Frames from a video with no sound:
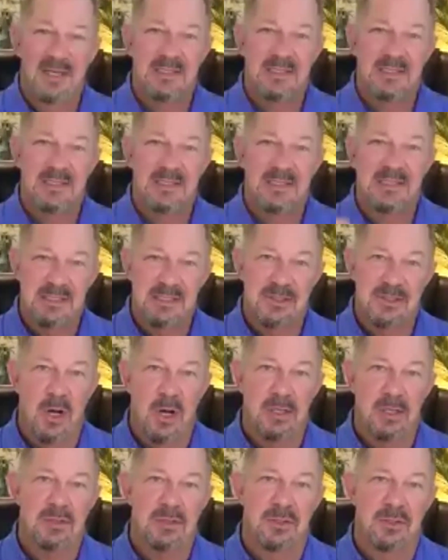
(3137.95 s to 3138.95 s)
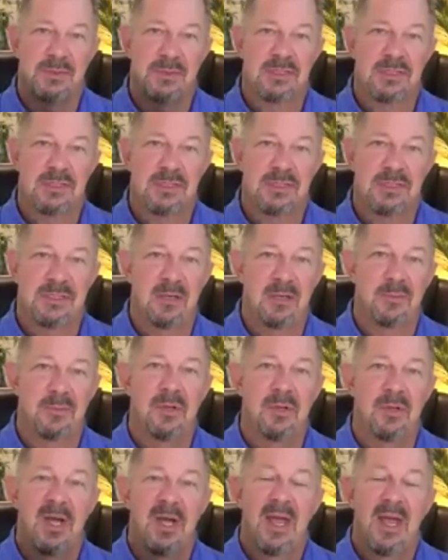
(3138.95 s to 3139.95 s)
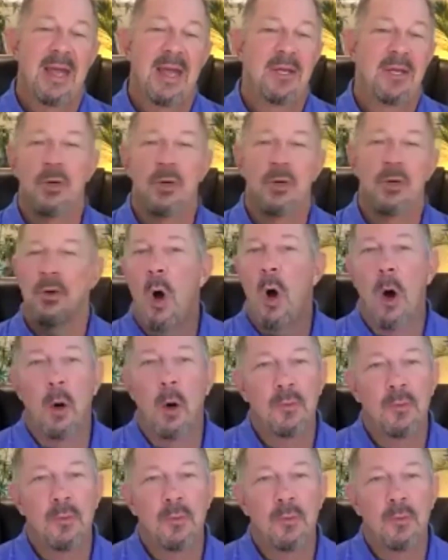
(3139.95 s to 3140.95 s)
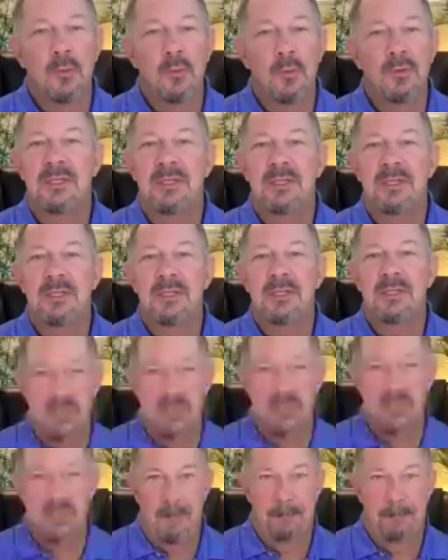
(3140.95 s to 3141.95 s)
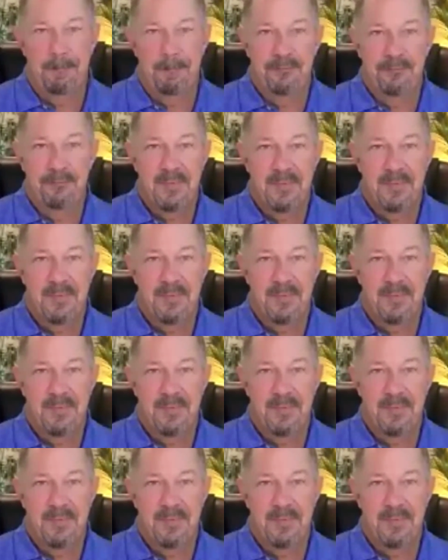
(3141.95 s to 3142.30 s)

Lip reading: This is long-term sustainable, and your only real job